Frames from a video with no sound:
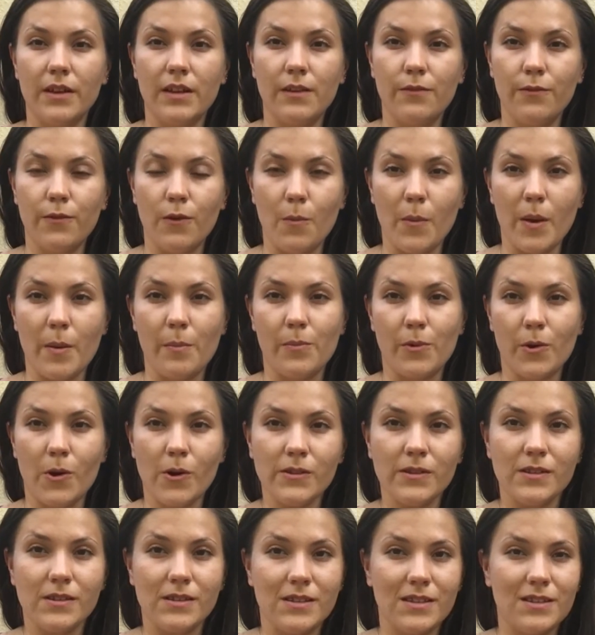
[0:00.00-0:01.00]
it for my
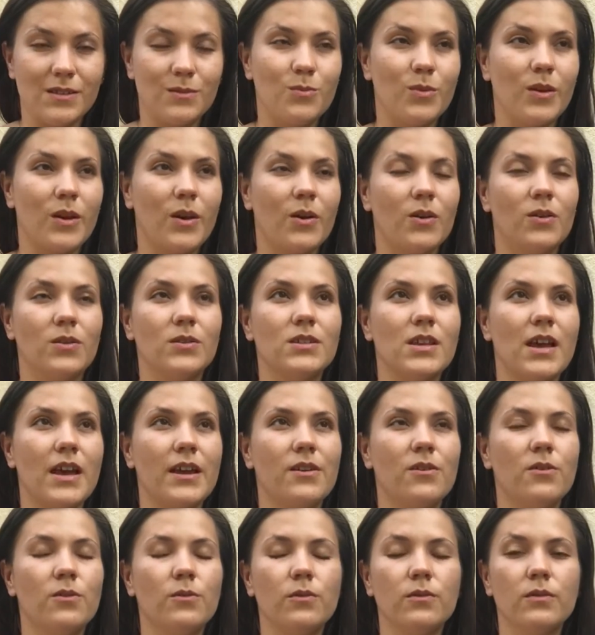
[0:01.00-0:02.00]
processes, because I
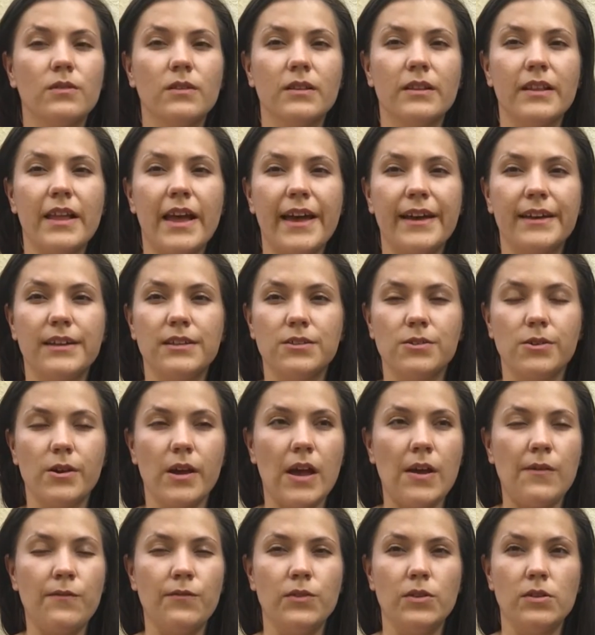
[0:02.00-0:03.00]
don't like to
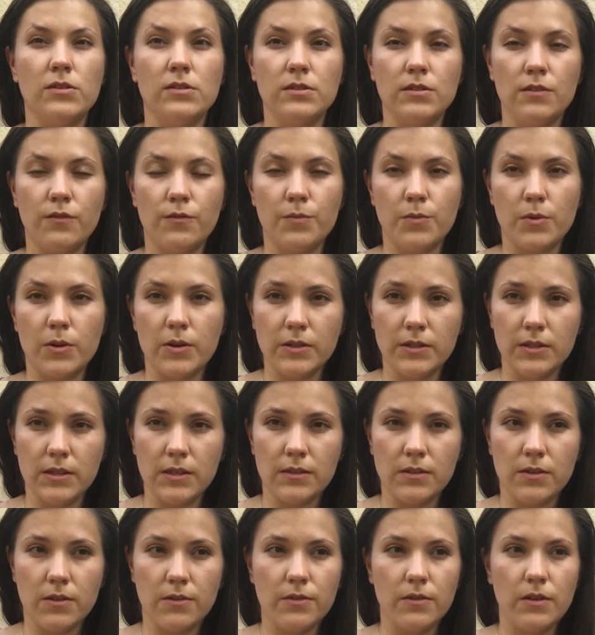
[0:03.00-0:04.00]
have lots of
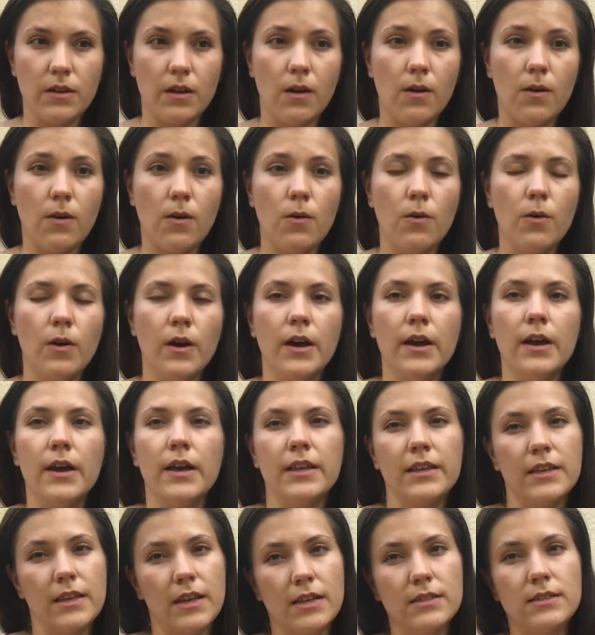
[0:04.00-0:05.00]
process on the go.
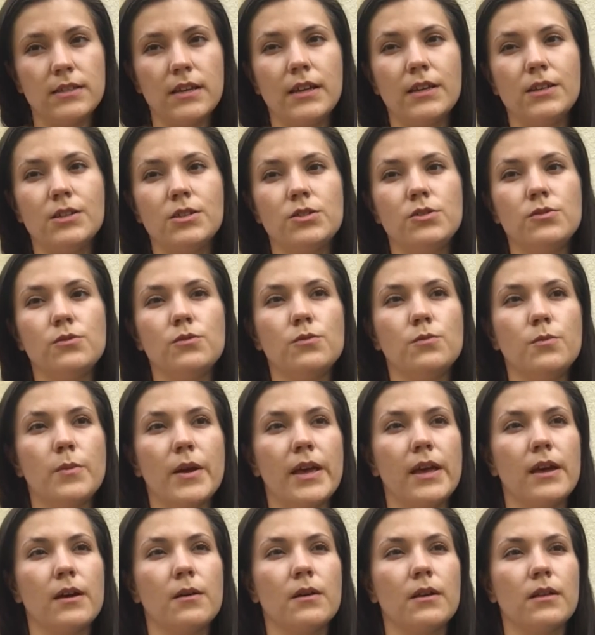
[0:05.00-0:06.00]
Yes, I do
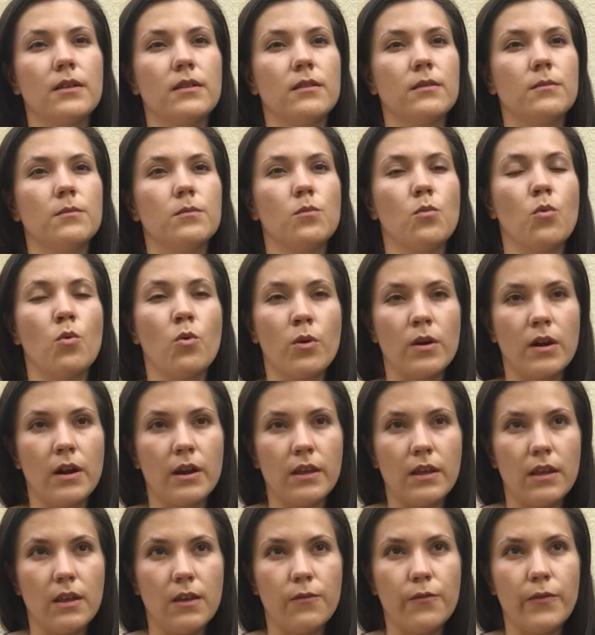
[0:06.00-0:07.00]
make more
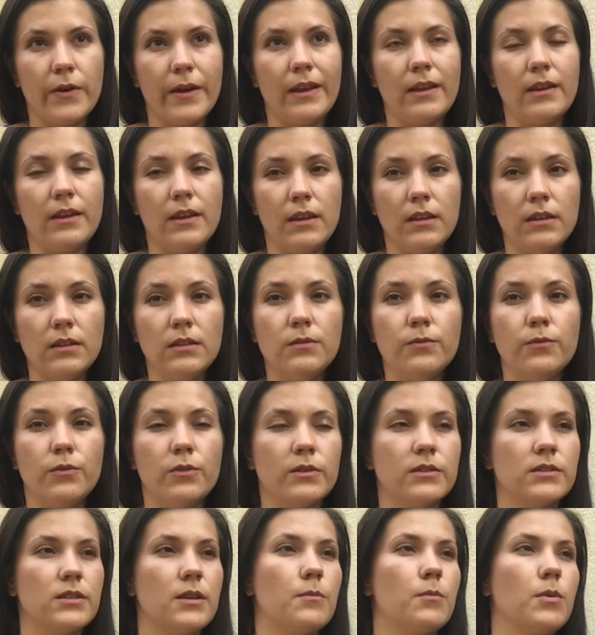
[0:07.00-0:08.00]
if I need. For
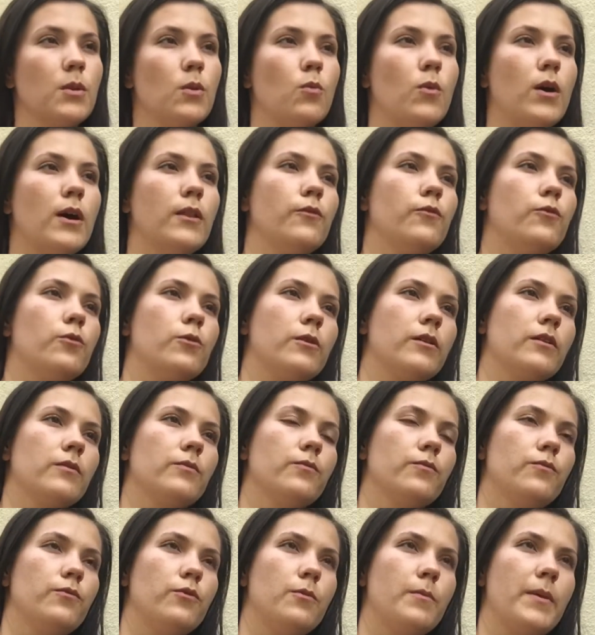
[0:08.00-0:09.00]
example, one for
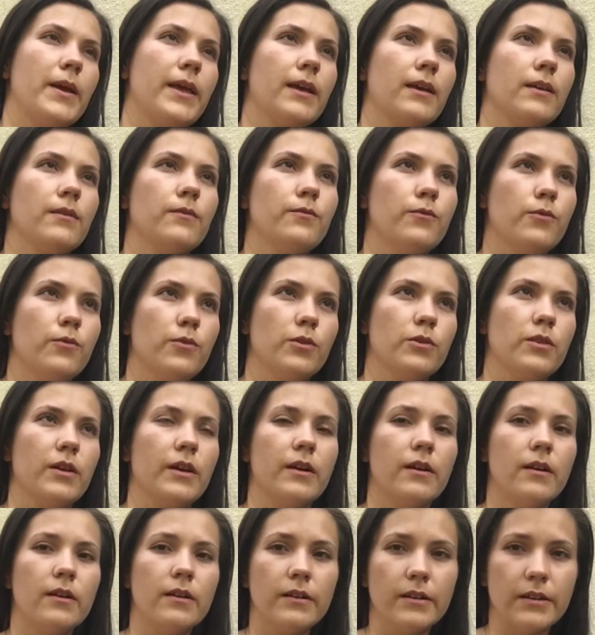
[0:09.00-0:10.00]
the
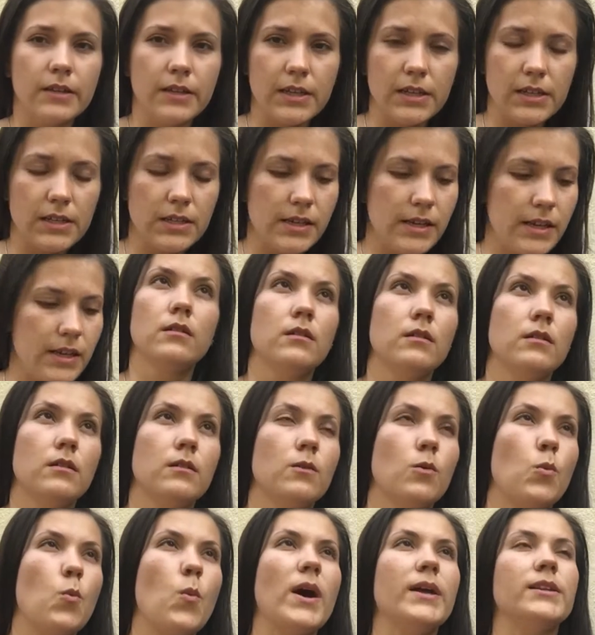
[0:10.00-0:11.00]
card knitting,
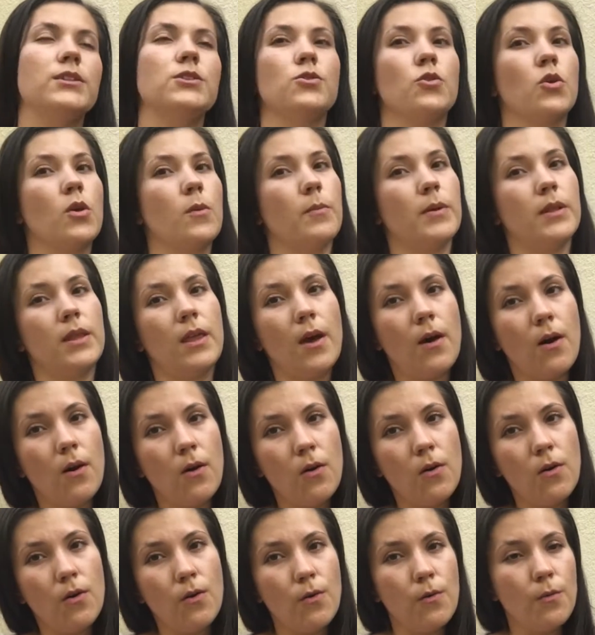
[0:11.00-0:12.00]
one to keep at
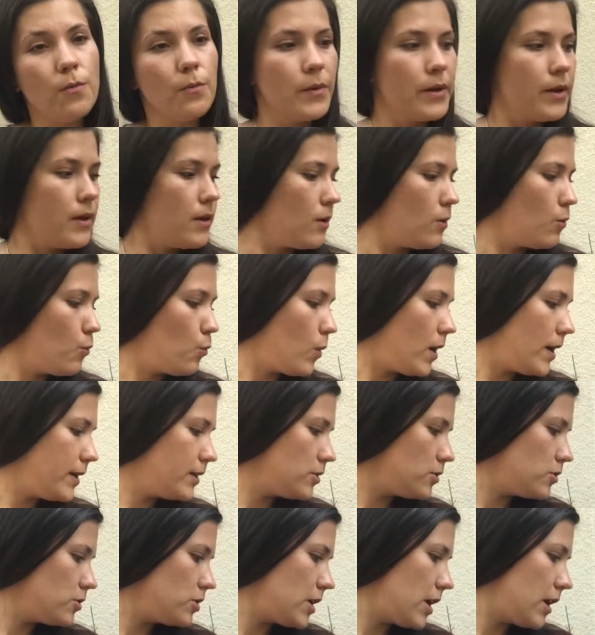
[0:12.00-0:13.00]
home, one
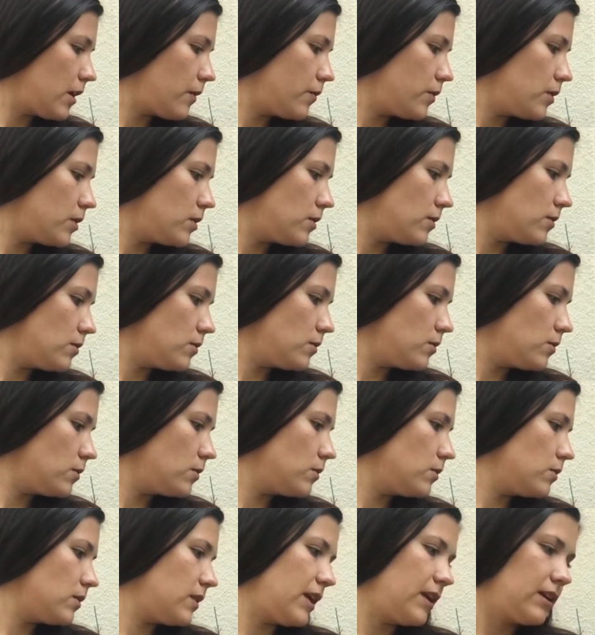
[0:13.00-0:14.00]
to take with
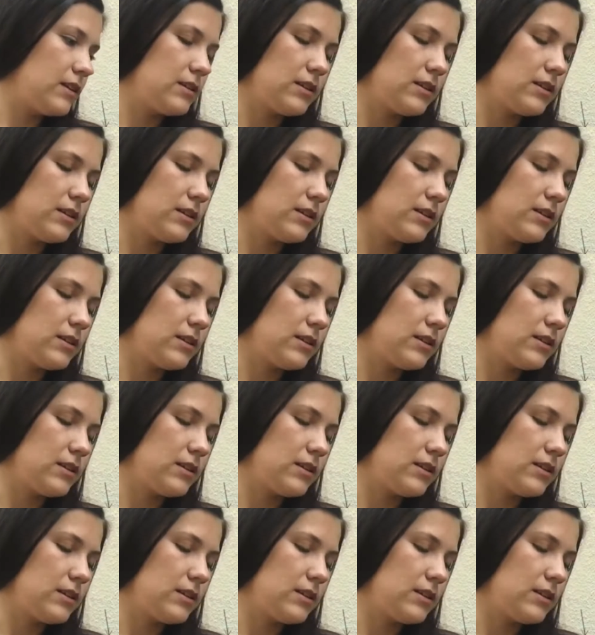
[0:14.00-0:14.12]
you like